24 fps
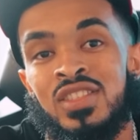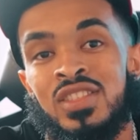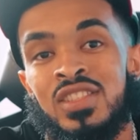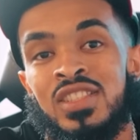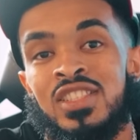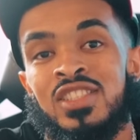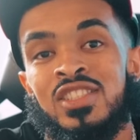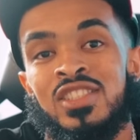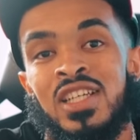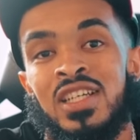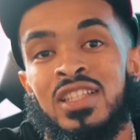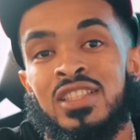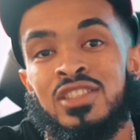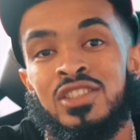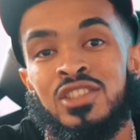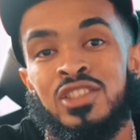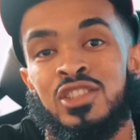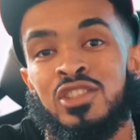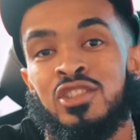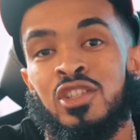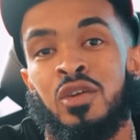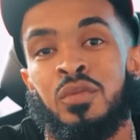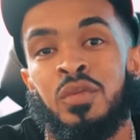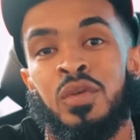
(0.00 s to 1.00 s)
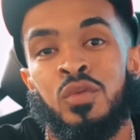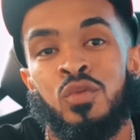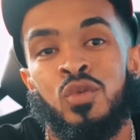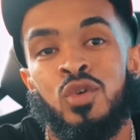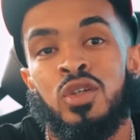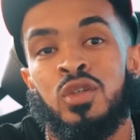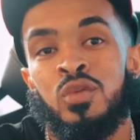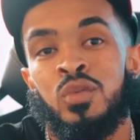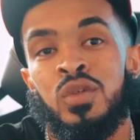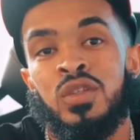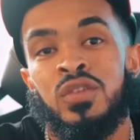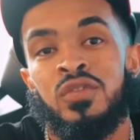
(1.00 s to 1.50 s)
of these challenges are
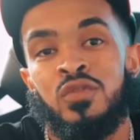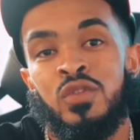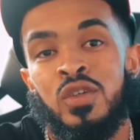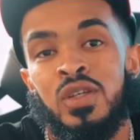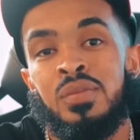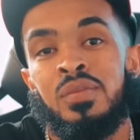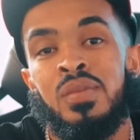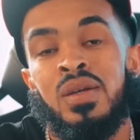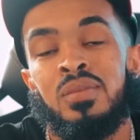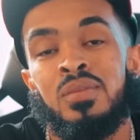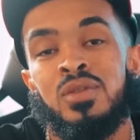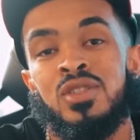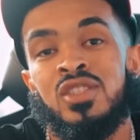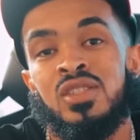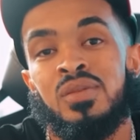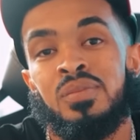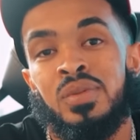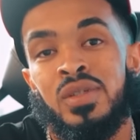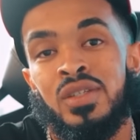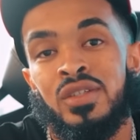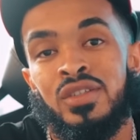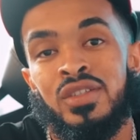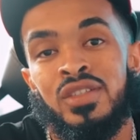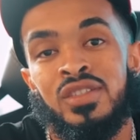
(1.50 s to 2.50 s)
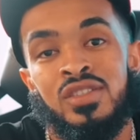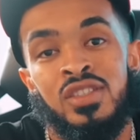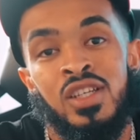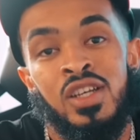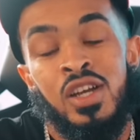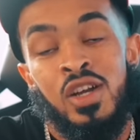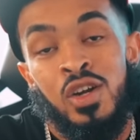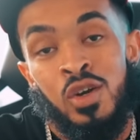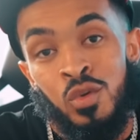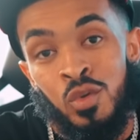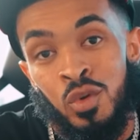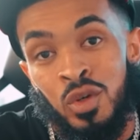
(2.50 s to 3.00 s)
rewarded with free membership periods,
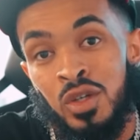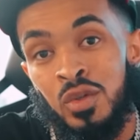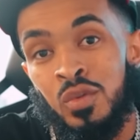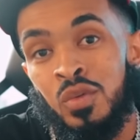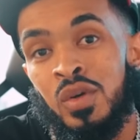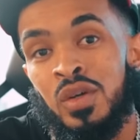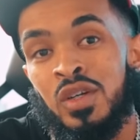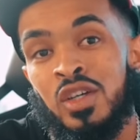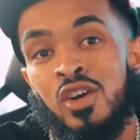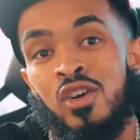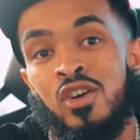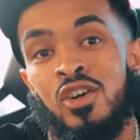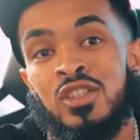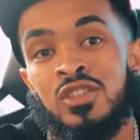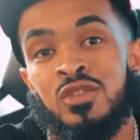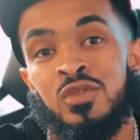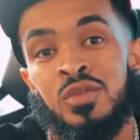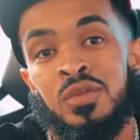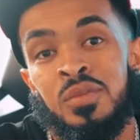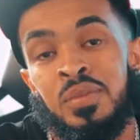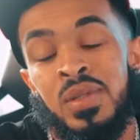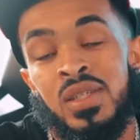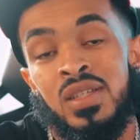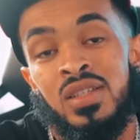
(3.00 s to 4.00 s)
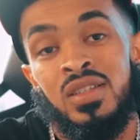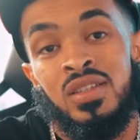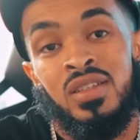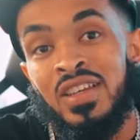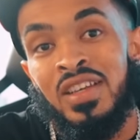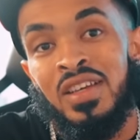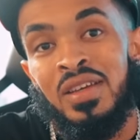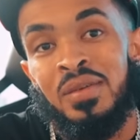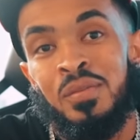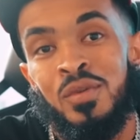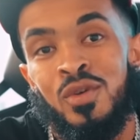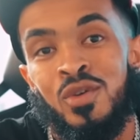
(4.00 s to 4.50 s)
one-on-one calls with me, and